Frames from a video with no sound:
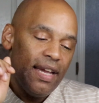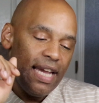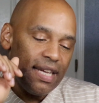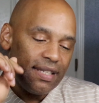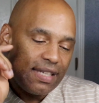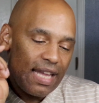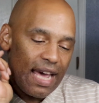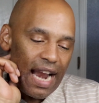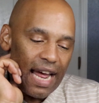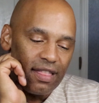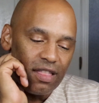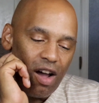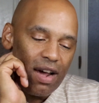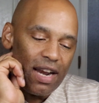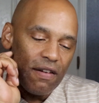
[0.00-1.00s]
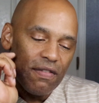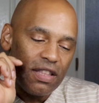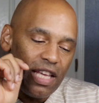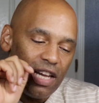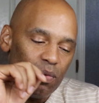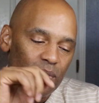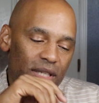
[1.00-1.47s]
He said, I thought
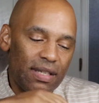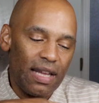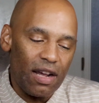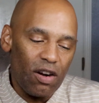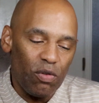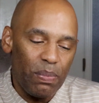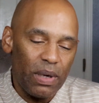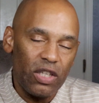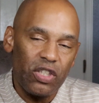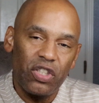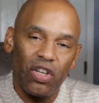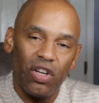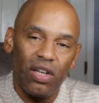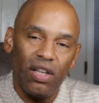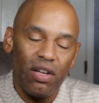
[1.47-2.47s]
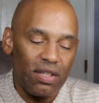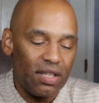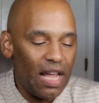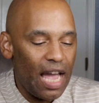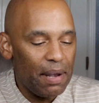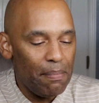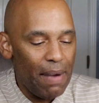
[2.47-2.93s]
everything was settled, but it sure
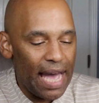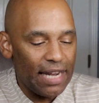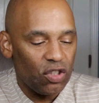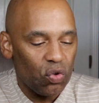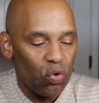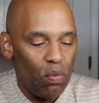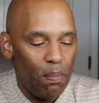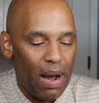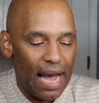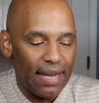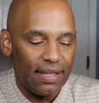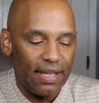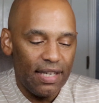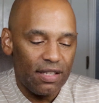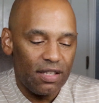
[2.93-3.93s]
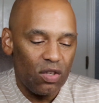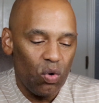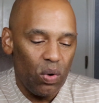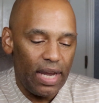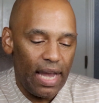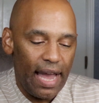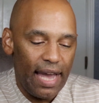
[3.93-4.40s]
looks like Matchroom Boxing is
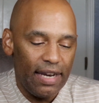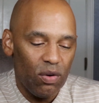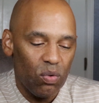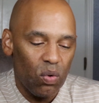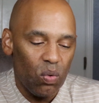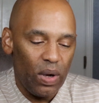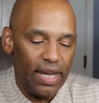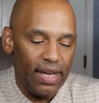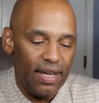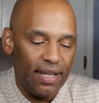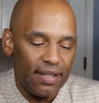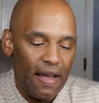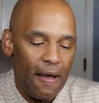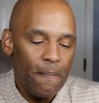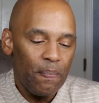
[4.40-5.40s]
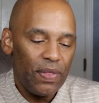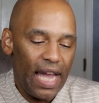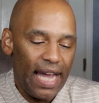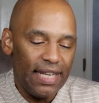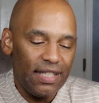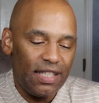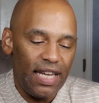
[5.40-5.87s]
suing Andy Ruiz
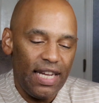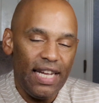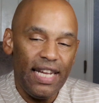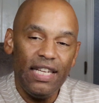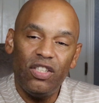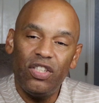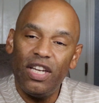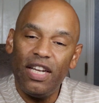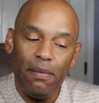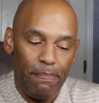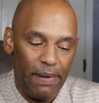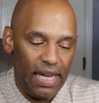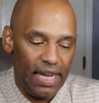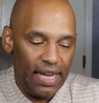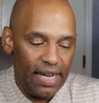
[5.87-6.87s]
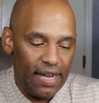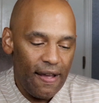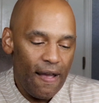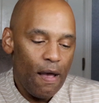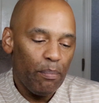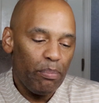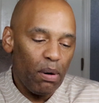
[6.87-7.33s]
and
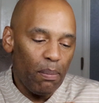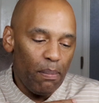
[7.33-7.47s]
TGB